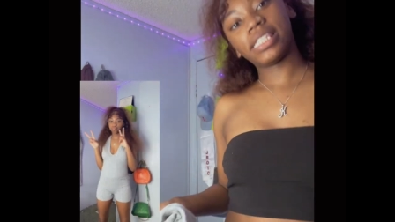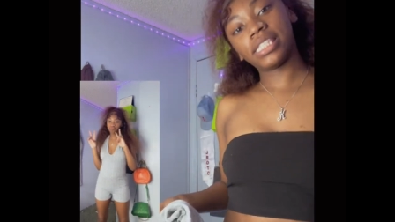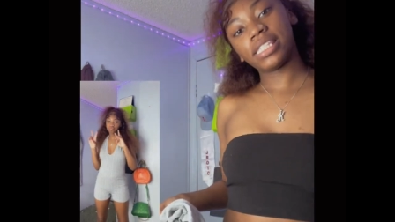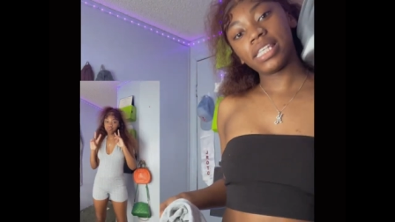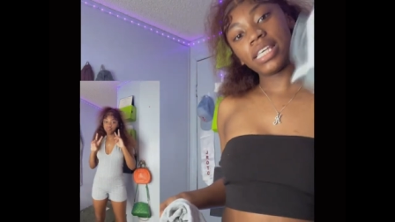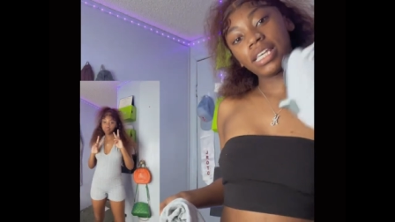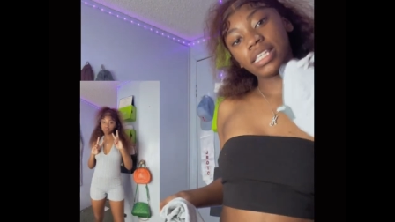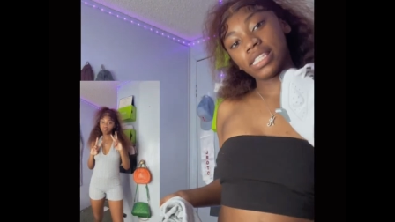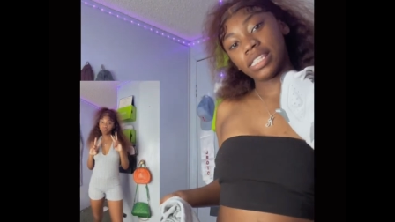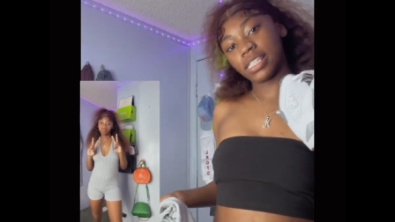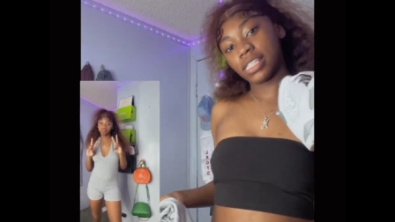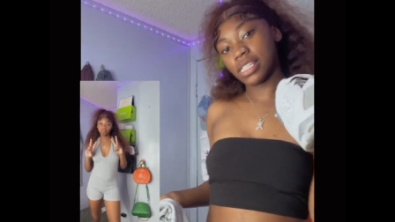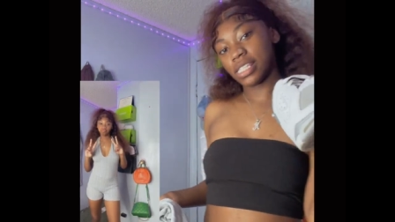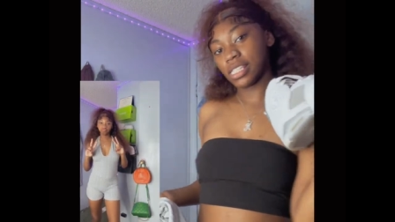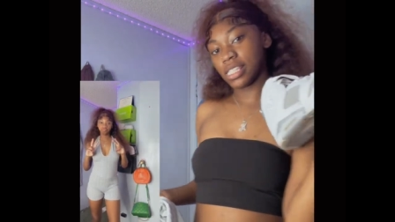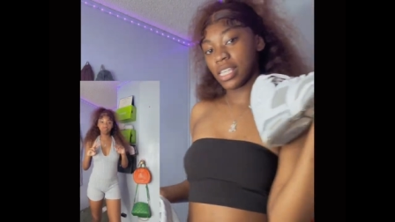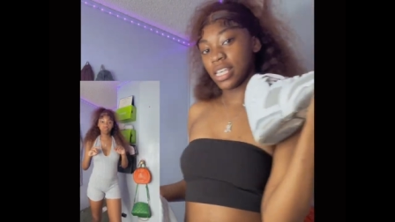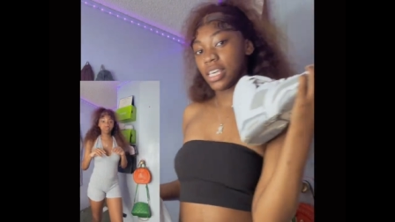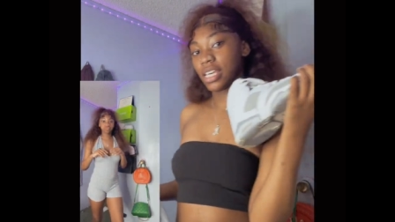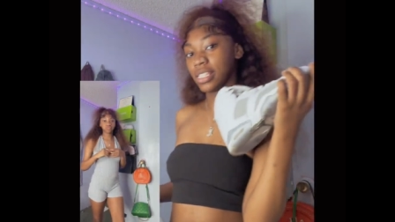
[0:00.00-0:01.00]
60s
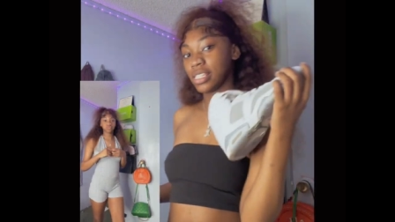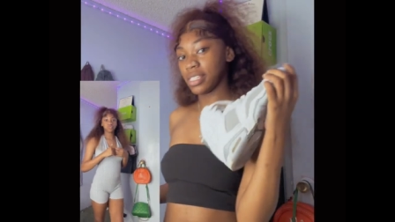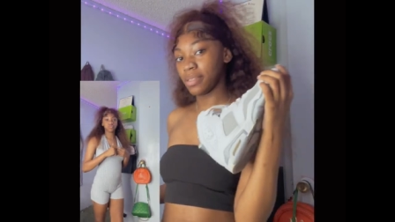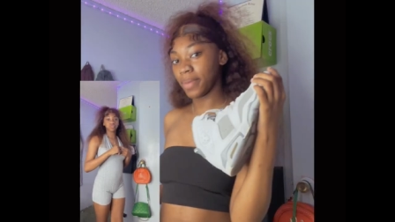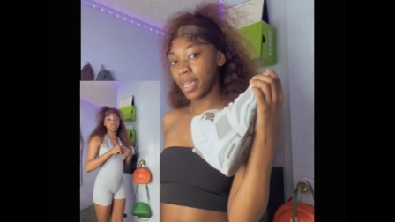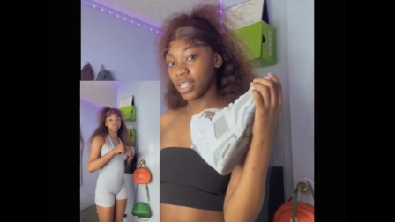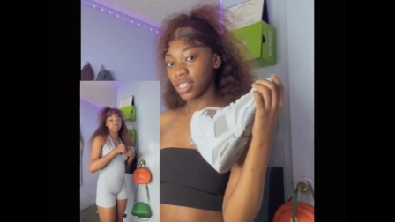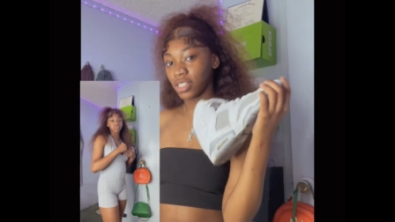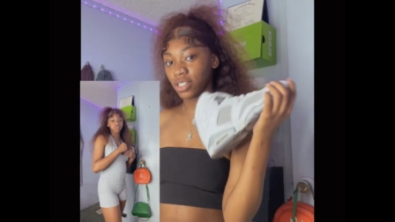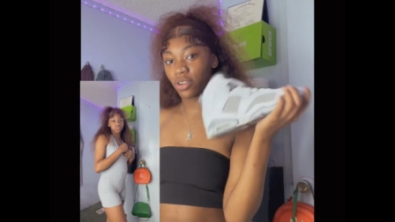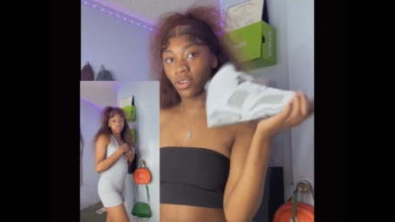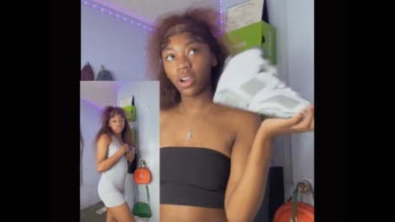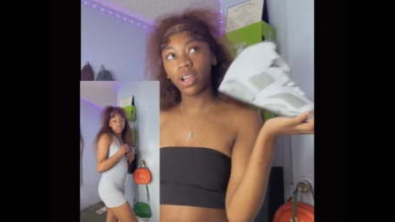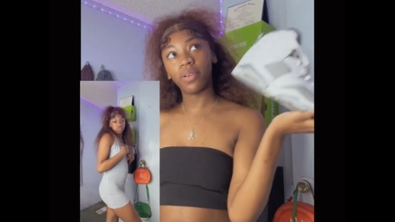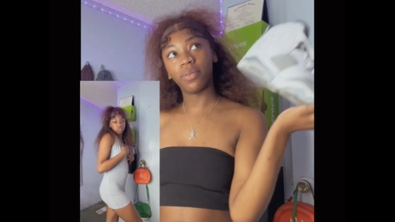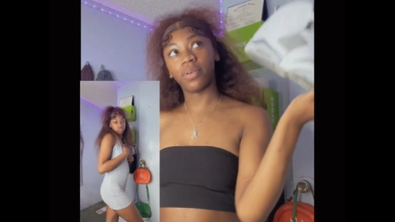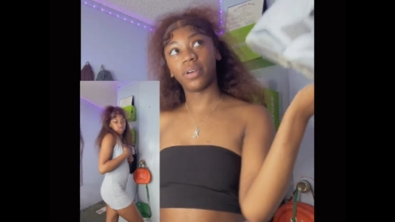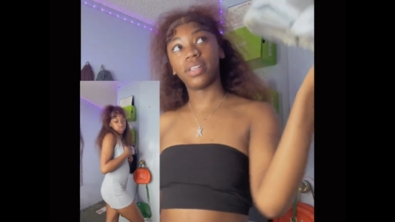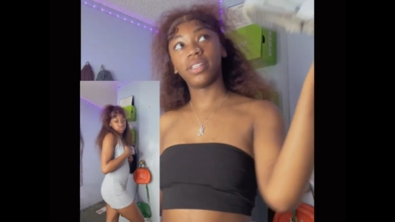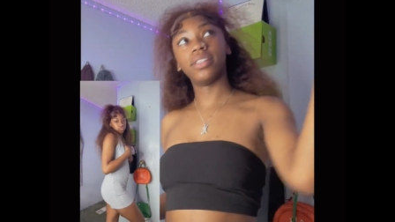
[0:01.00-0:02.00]
to match the gray
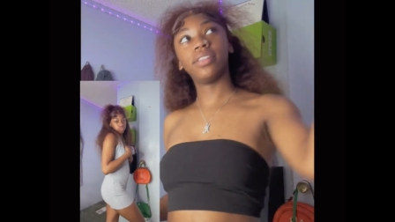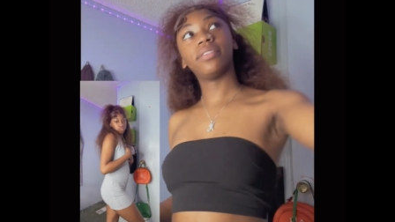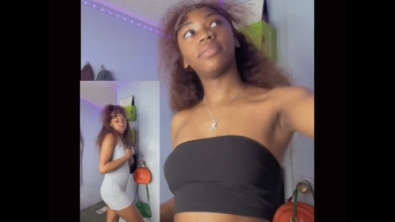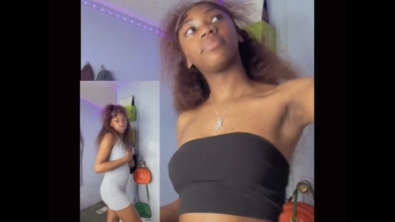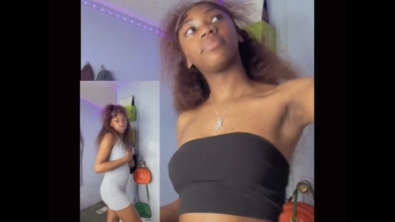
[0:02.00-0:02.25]
one.